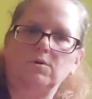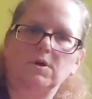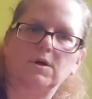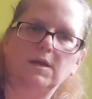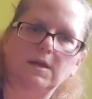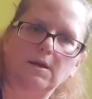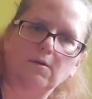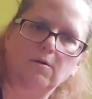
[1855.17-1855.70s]

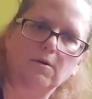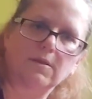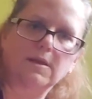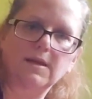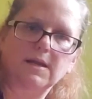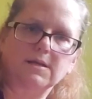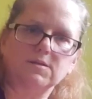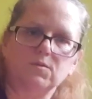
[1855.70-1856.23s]
working on
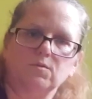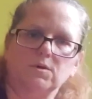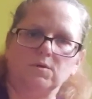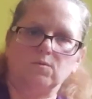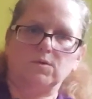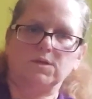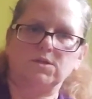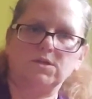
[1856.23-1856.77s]
the next
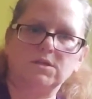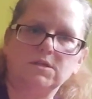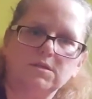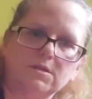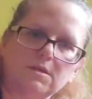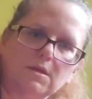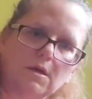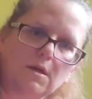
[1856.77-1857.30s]
one, which
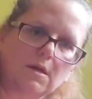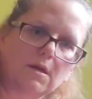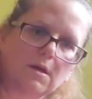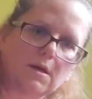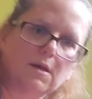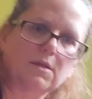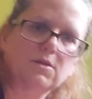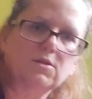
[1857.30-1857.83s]
is
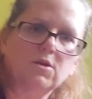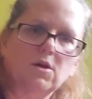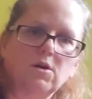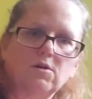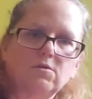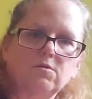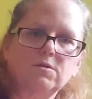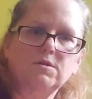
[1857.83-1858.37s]

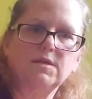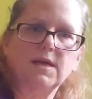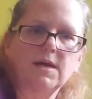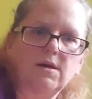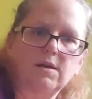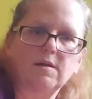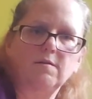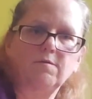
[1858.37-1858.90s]
toes
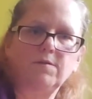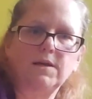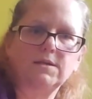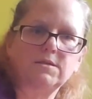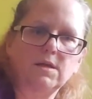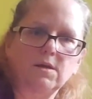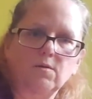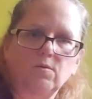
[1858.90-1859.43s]
down and
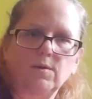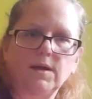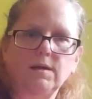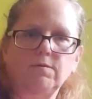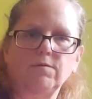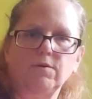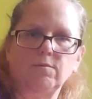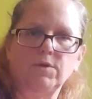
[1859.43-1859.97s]
facing
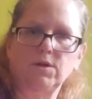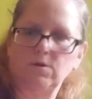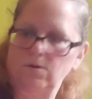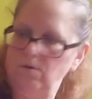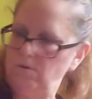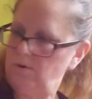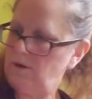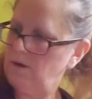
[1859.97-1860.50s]
away from
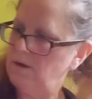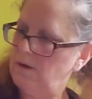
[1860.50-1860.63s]
you.